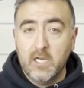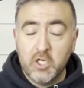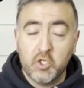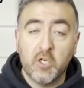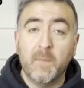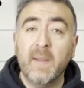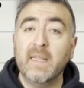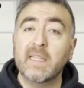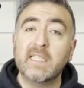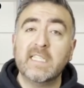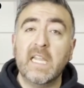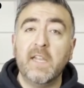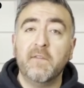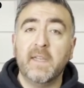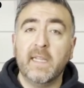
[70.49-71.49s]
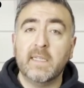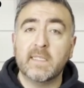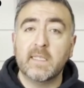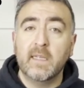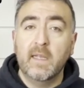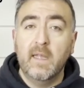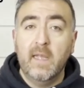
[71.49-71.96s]
tripping the
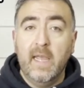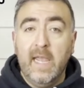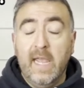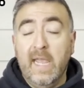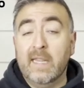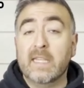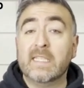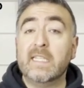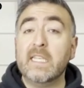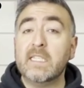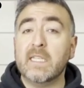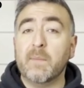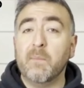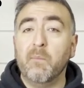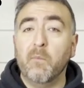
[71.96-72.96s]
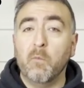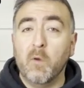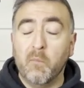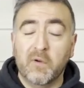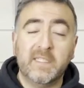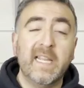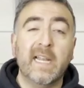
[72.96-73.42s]
safeties, and the system will
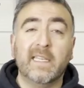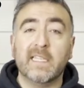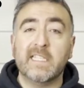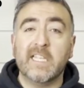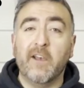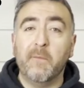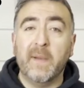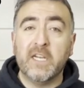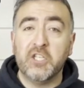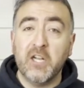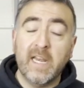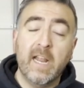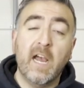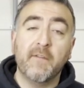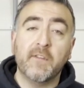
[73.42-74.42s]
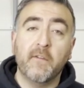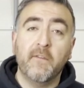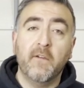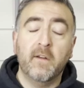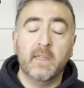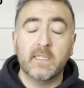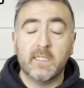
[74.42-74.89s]
protect itself by shutting off the
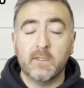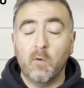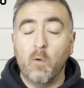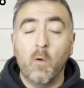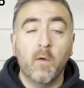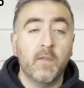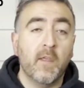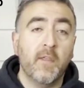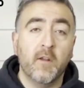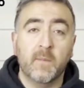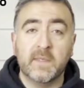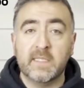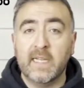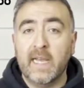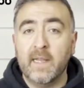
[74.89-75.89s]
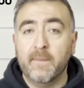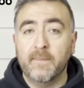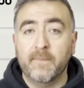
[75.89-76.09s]
furnace or the thermostat.